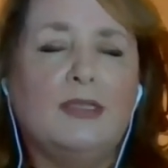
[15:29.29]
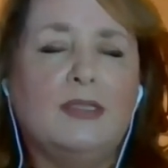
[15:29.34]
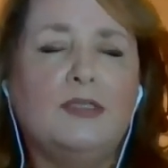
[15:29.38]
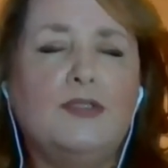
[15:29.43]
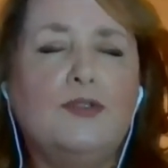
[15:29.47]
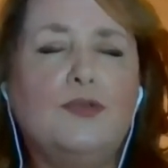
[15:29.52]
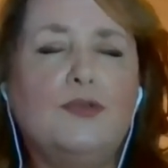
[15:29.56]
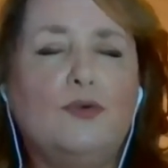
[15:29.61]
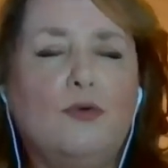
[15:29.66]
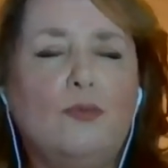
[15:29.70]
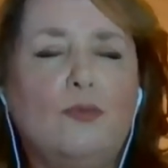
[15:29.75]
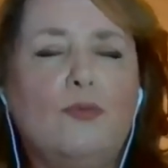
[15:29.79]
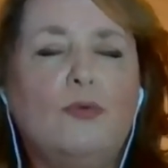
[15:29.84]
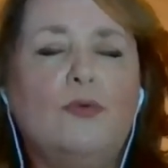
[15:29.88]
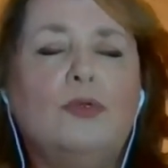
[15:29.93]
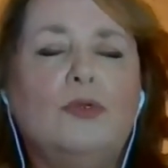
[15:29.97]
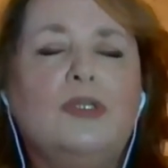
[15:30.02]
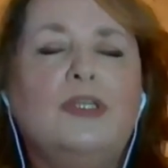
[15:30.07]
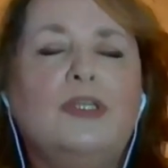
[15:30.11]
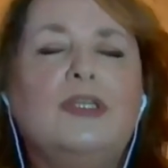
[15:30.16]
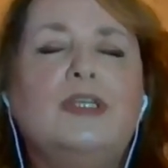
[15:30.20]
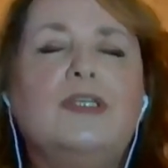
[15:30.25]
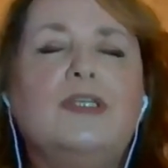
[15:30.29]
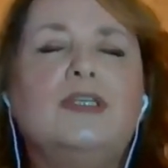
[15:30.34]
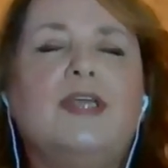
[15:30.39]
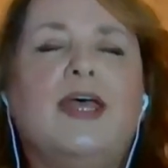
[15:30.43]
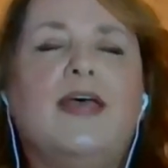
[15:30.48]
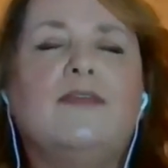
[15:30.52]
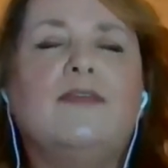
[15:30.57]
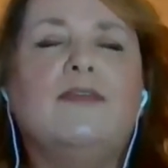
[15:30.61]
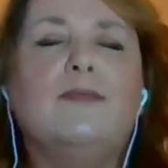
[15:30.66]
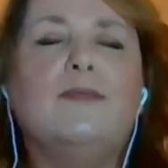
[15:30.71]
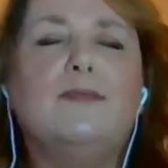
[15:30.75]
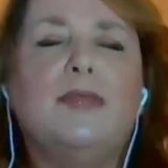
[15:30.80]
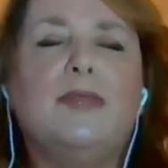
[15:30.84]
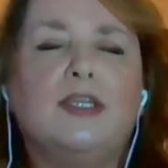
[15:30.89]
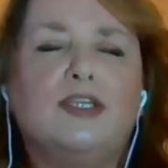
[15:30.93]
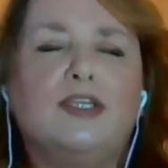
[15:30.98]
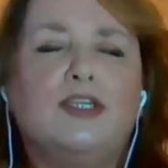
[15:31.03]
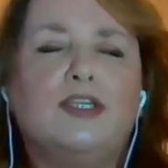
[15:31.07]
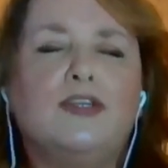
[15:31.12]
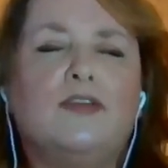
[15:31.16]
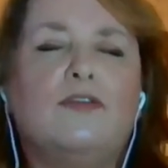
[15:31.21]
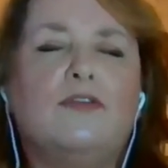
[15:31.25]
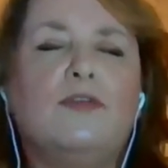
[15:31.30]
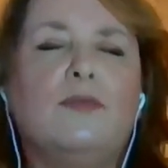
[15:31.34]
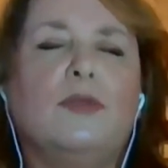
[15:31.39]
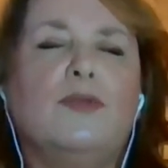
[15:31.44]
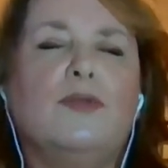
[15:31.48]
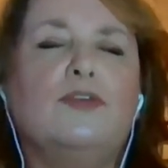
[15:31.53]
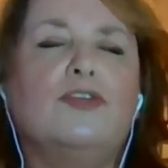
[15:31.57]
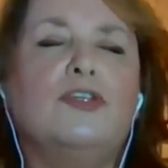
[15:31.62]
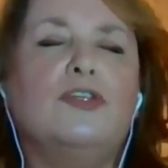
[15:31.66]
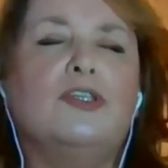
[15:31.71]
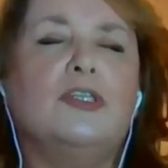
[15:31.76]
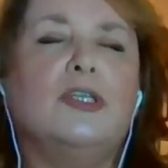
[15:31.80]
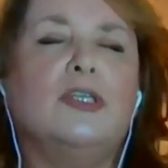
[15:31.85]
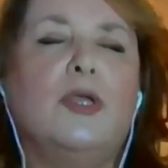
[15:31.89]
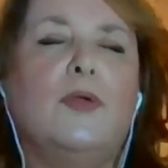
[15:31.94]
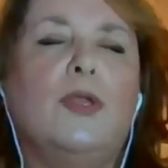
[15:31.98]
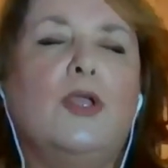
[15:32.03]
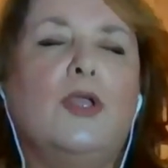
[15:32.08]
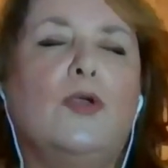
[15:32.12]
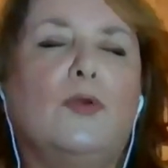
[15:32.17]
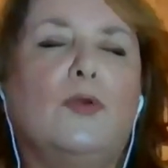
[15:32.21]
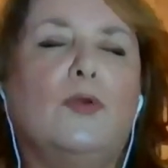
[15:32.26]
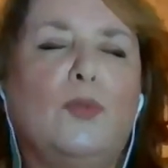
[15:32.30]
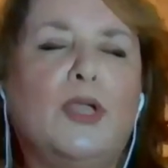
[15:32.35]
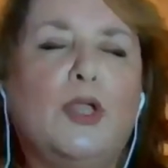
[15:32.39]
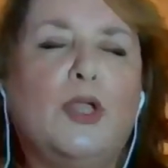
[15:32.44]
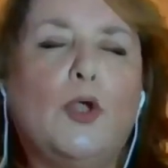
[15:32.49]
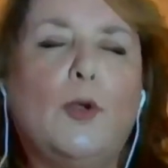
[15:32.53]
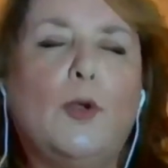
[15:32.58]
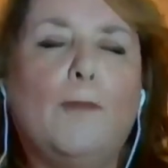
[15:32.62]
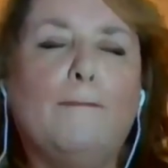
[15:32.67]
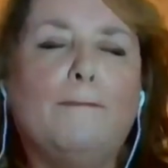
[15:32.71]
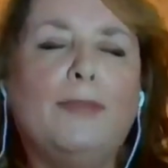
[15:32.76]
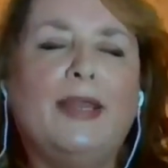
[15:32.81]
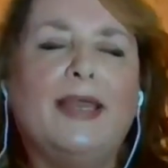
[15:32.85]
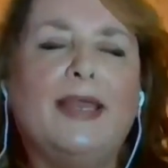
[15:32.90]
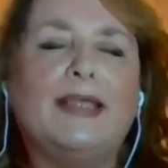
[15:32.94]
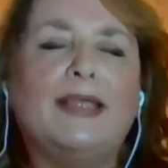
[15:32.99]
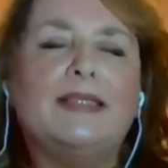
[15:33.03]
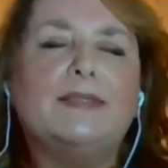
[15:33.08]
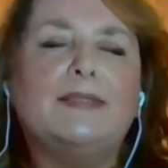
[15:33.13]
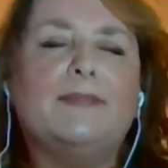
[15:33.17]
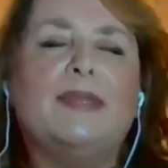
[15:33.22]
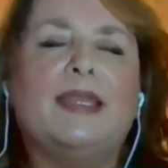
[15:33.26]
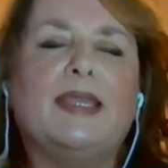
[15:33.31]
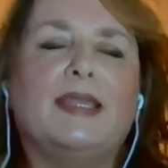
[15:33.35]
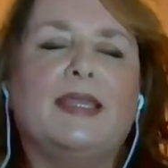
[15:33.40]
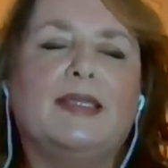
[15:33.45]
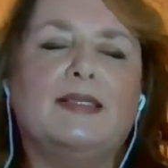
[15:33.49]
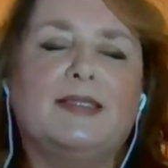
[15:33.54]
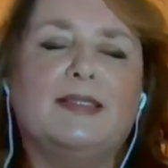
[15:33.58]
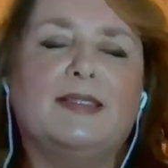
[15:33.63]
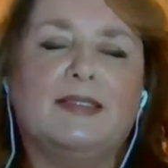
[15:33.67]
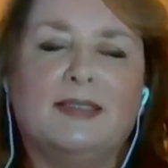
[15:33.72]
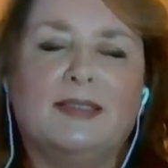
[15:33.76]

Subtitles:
It's normal to have a mixture of emotions going on. We're complex beings.